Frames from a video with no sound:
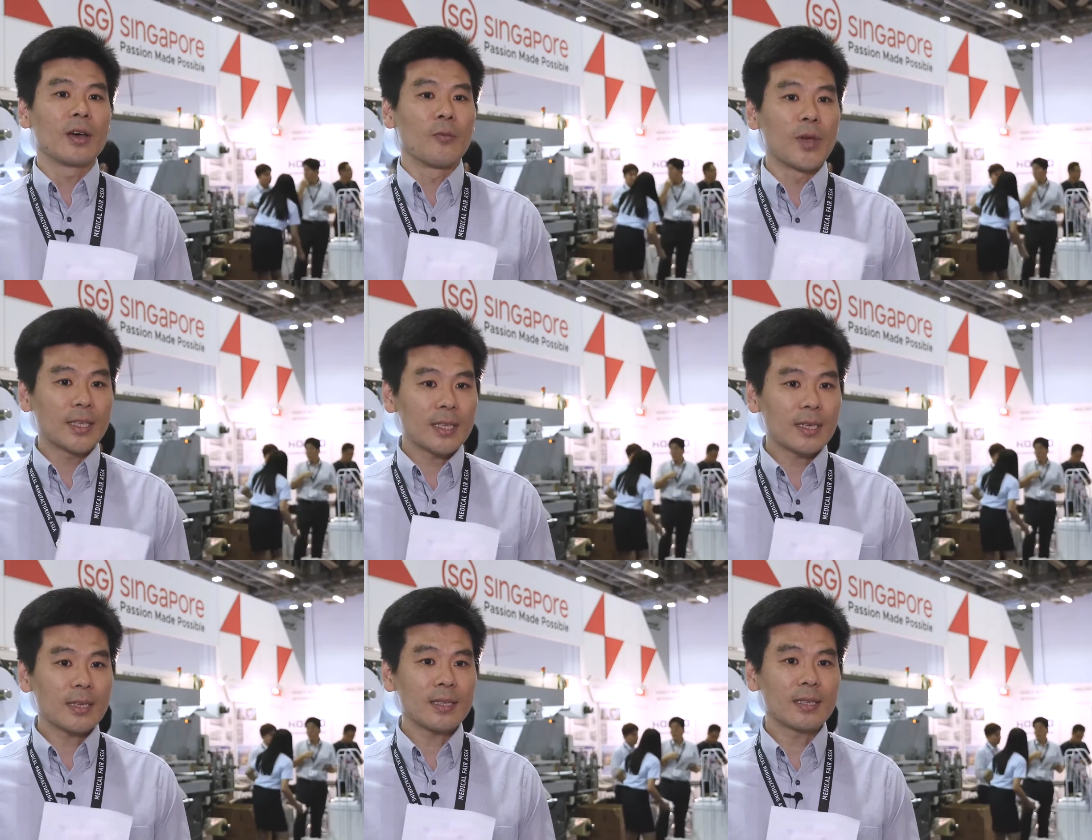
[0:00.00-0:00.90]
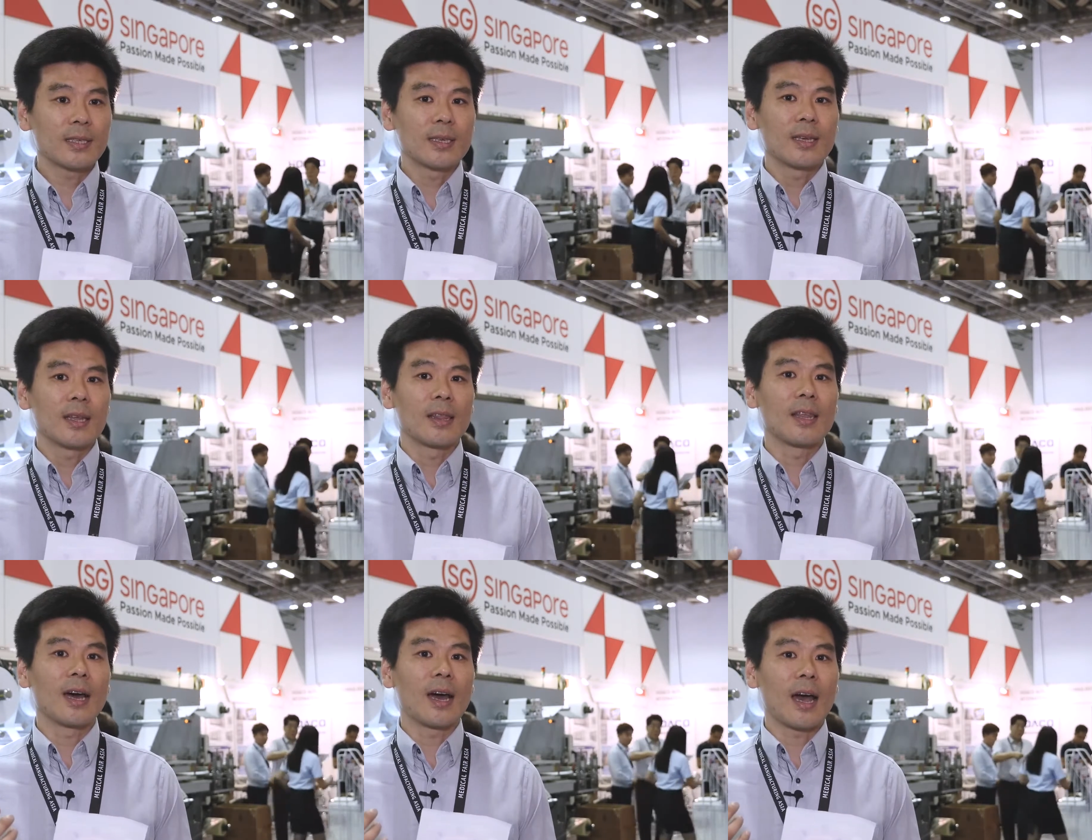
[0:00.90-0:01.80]
visitors
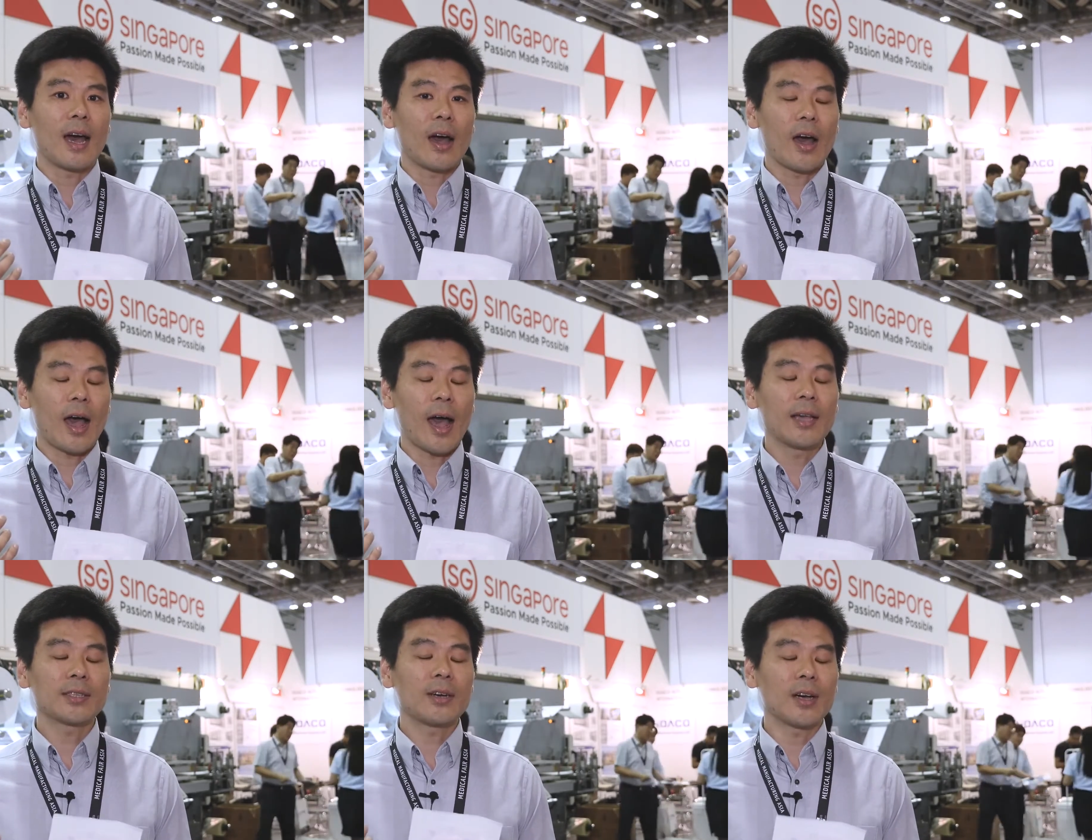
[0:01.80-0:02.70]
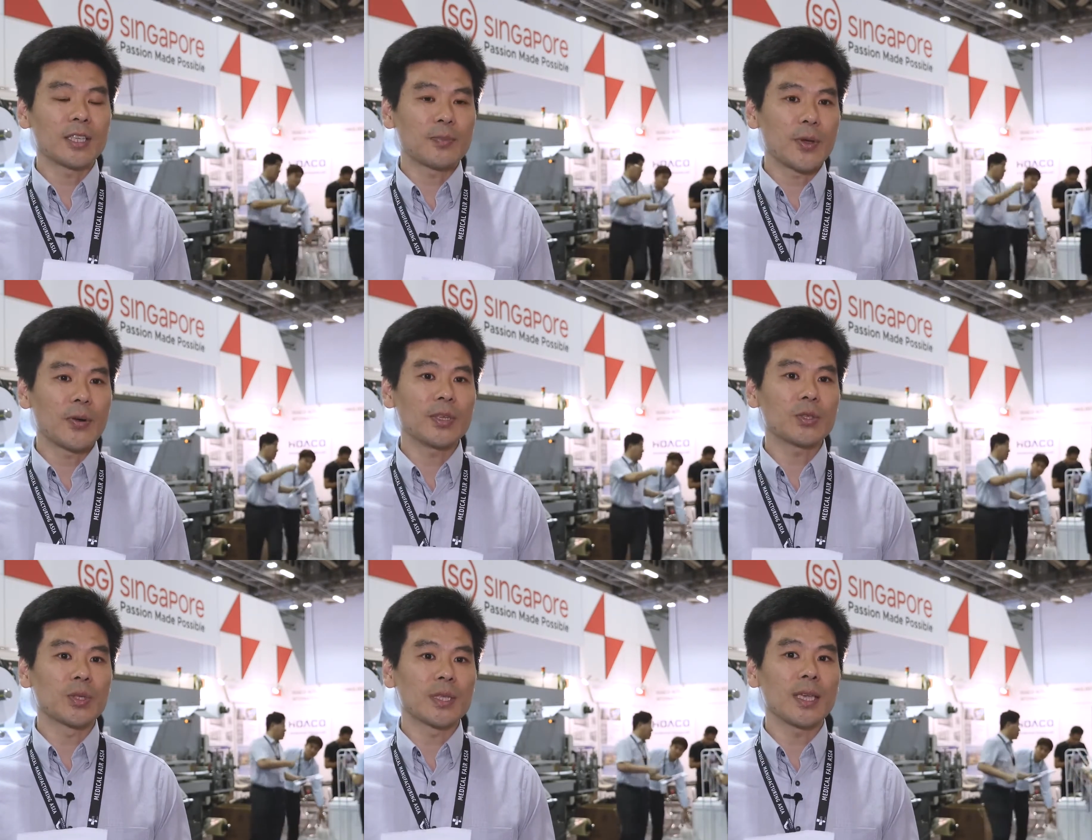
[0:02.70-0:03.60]
the hands-on experience
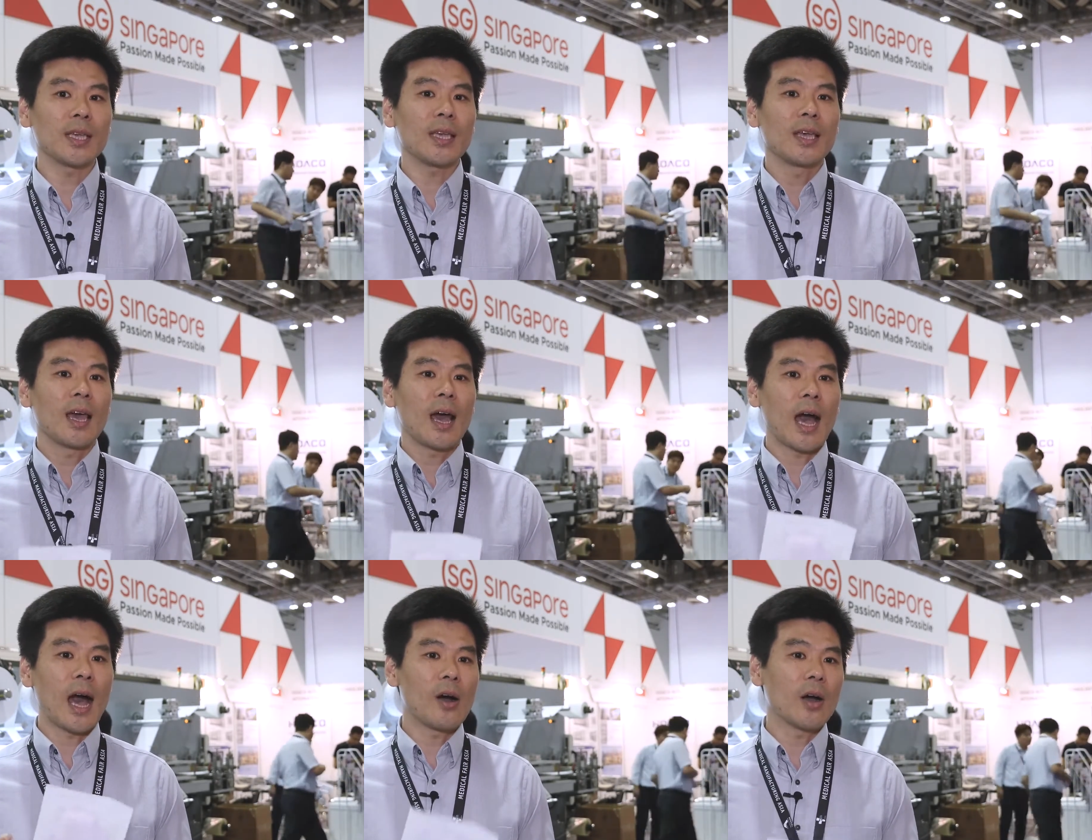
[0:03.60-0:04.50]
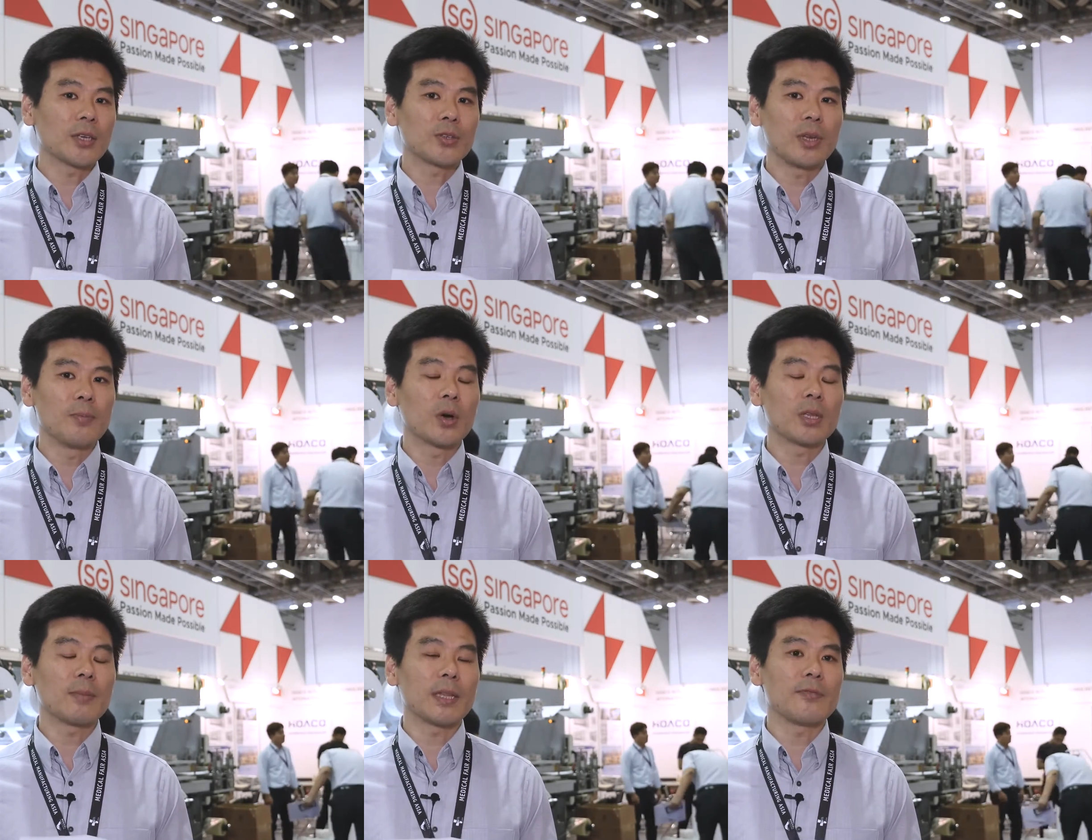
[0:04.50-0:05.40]
to see how actually
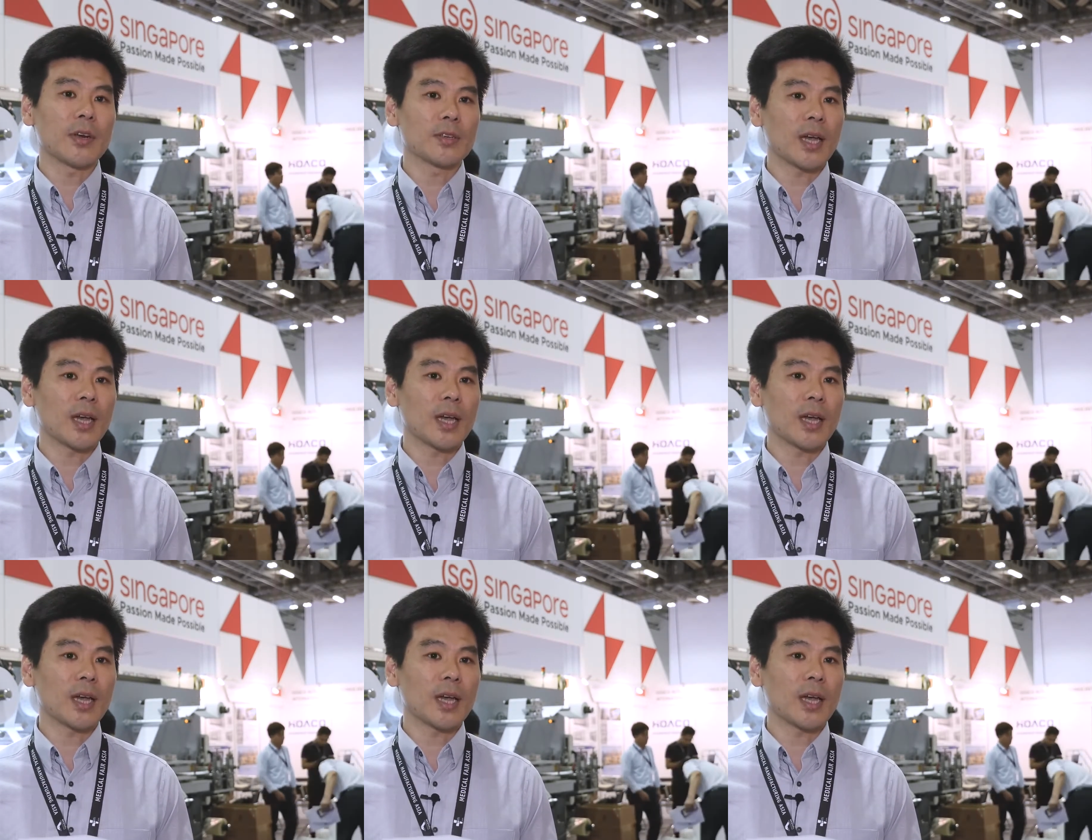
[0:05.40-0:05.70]
modern manufacturing